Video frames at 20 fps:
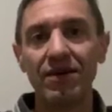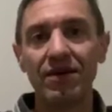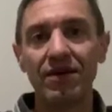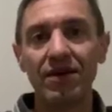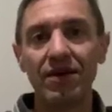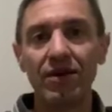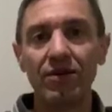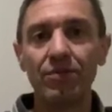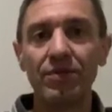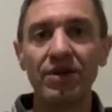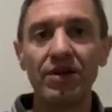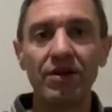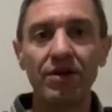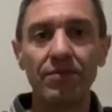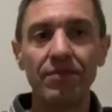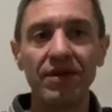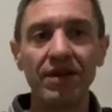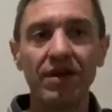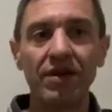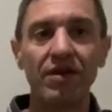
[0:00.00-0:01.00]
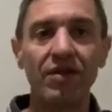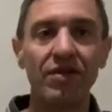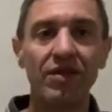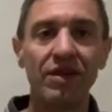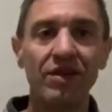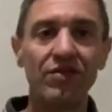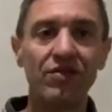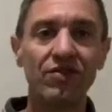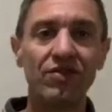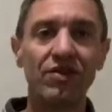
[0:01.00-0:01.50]
aluminum and all
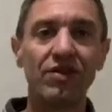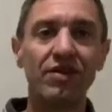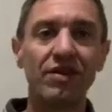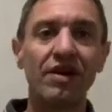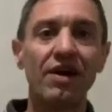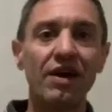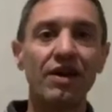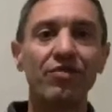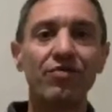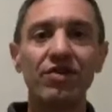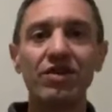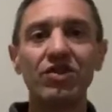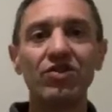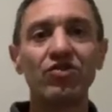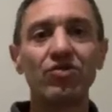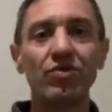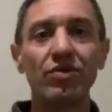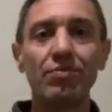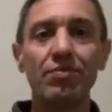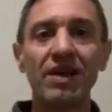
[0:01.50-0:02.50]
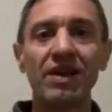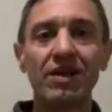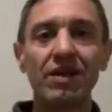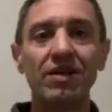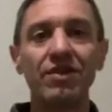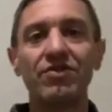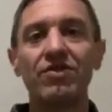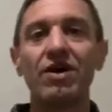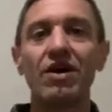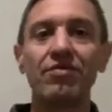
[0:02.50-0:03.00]
these kind of industry
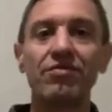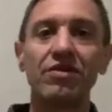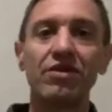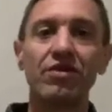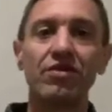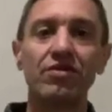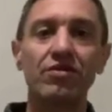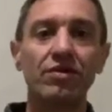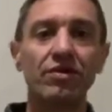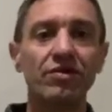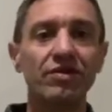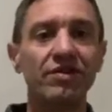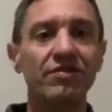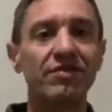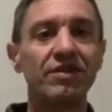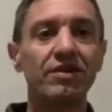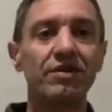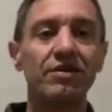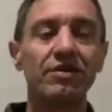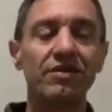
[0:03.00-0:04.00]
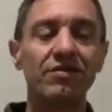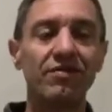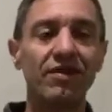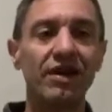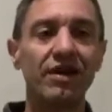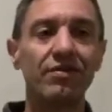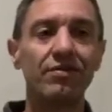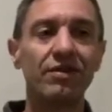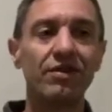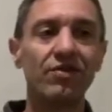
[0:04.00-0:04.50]
metals after coronavirus.